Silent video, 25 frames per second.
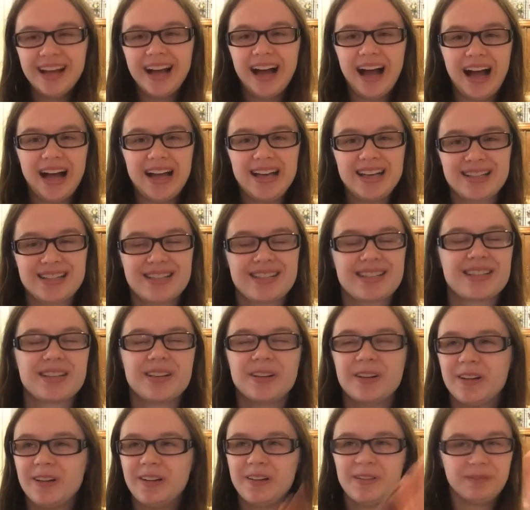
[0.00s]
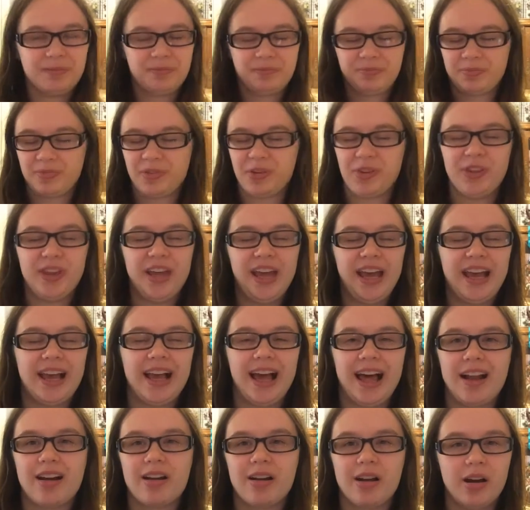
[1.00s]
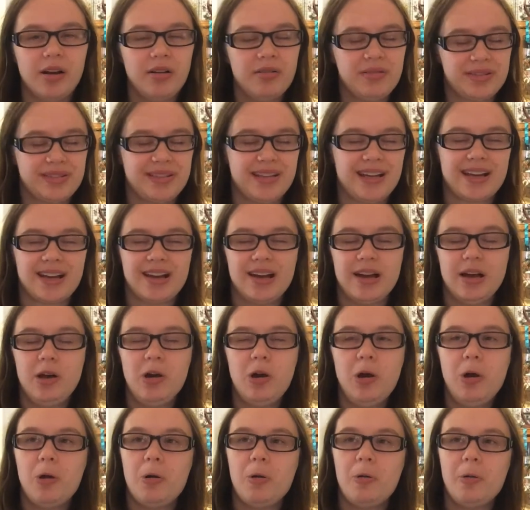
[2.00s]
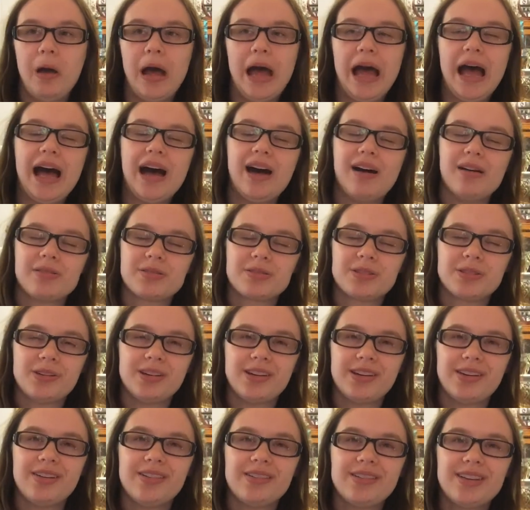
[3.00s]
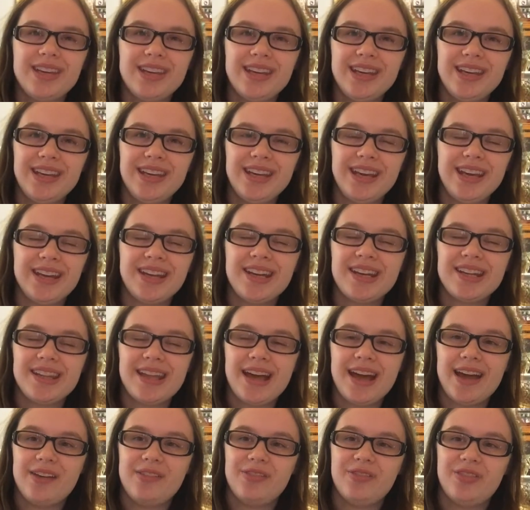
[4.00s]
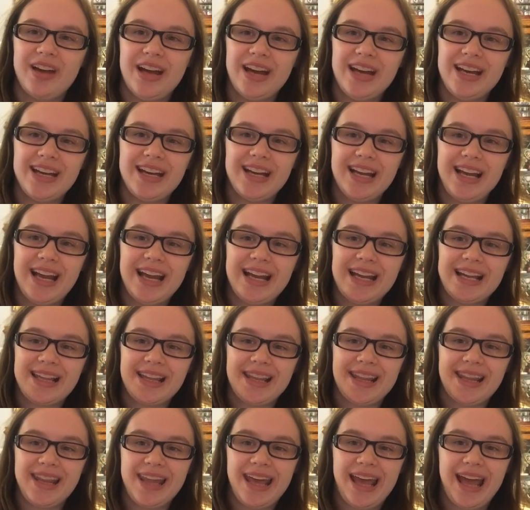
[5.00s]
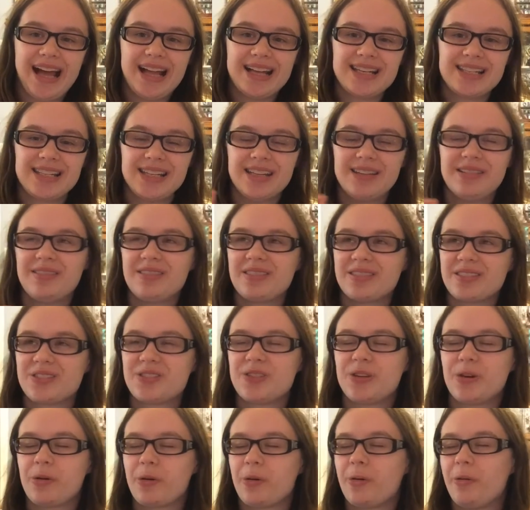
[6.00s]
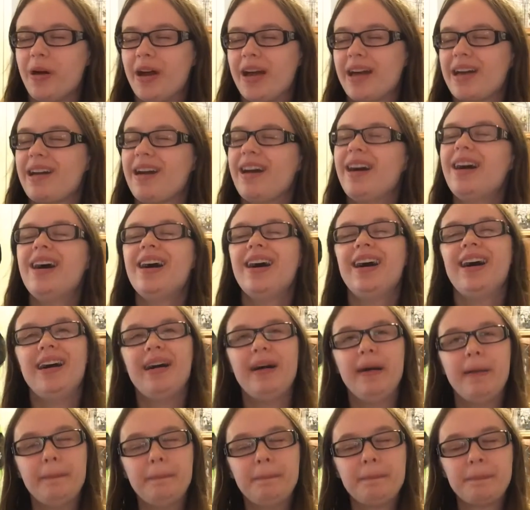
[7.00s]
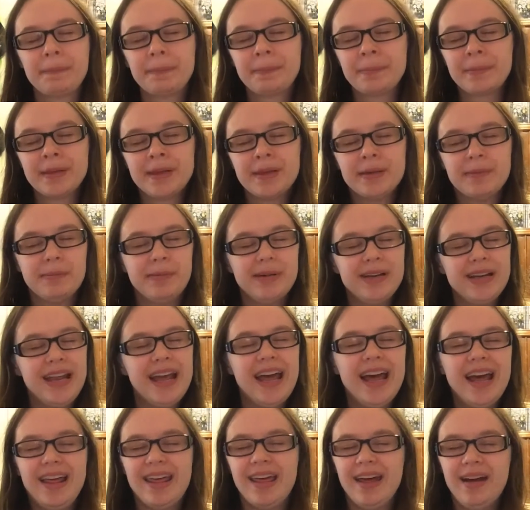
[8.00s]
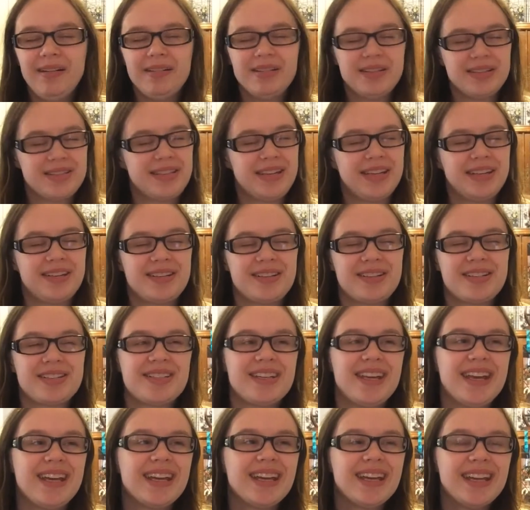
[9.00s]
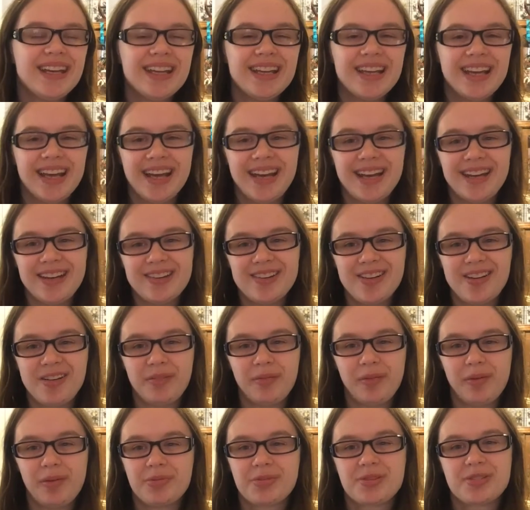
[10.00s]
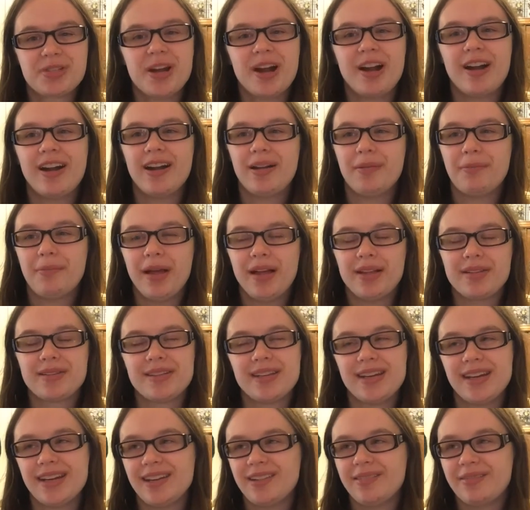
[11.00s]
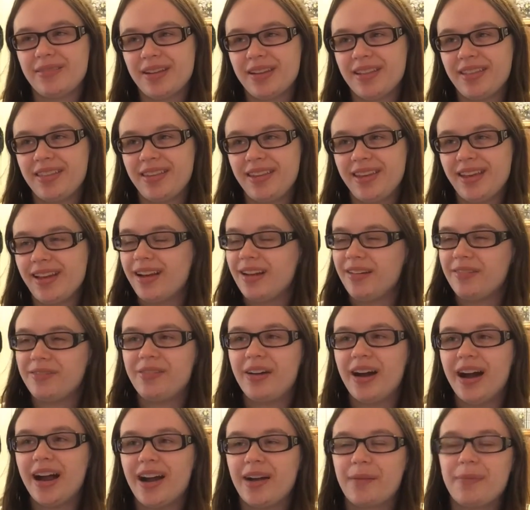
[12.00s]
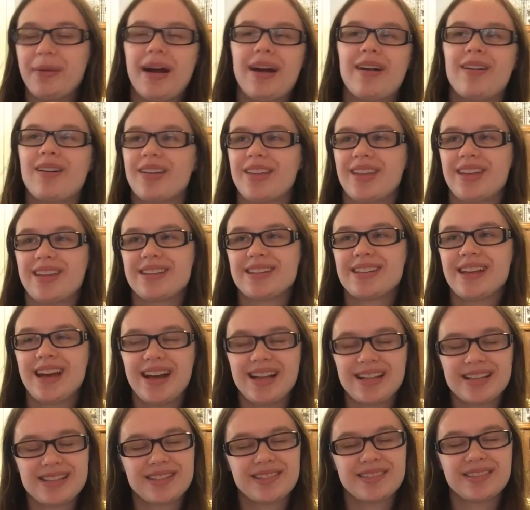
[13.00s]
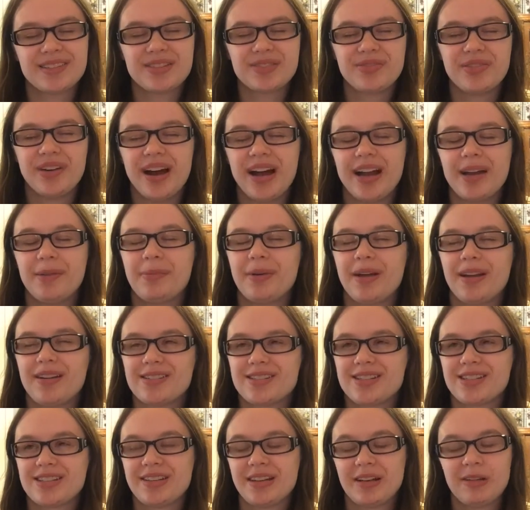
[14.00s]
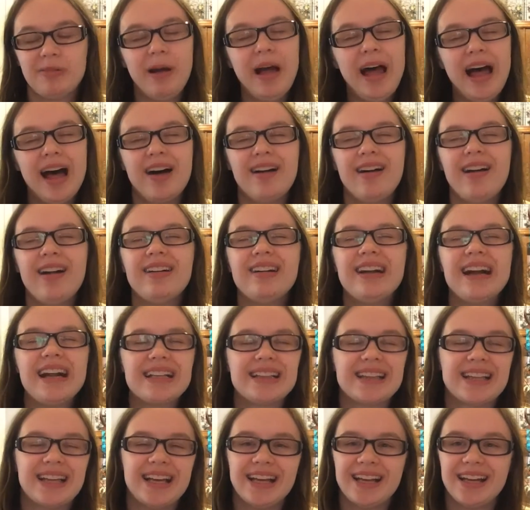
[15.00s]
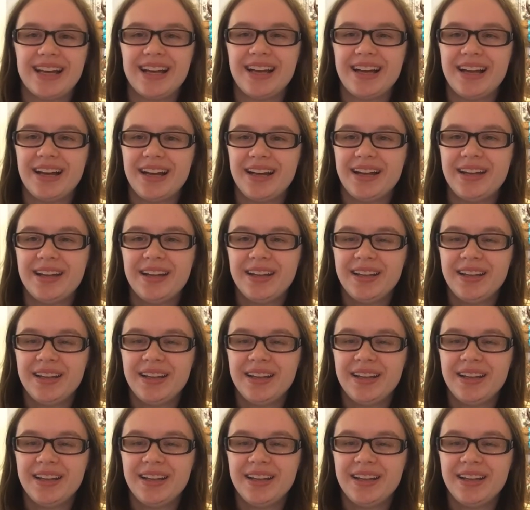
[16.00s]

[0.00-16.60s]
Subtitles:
ice thing. I don't know, it was like, oh, wow, Todoroki ended that fight like that. It was so quick. That was interesting. And he told him he was sorry and melted it with the firepower that he's got, so it was fine. But I was just like, wow, alright then.